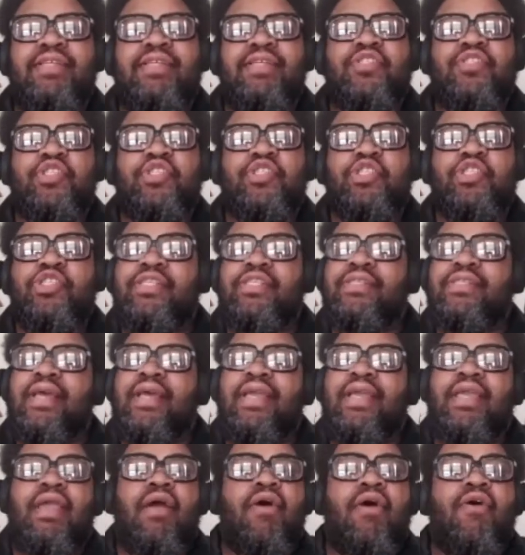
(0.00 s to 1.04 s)
so you're just like,
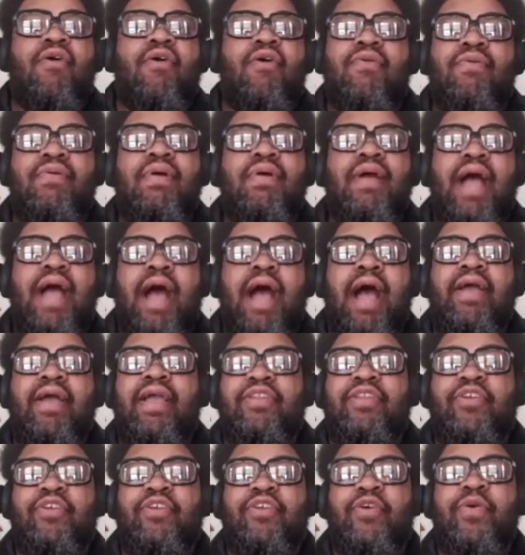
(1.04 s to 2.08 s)
yo, out here
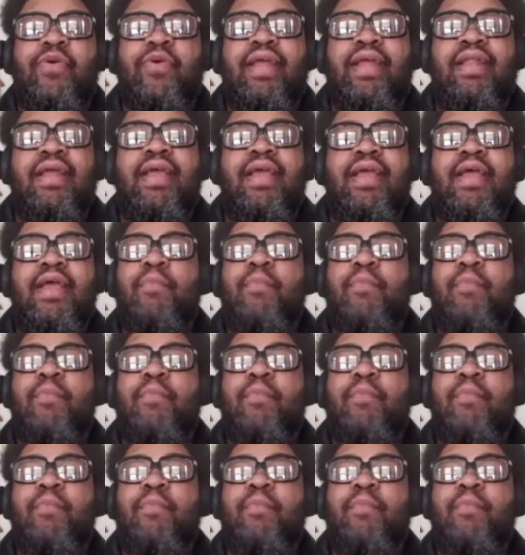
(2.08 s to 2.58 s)
doing it,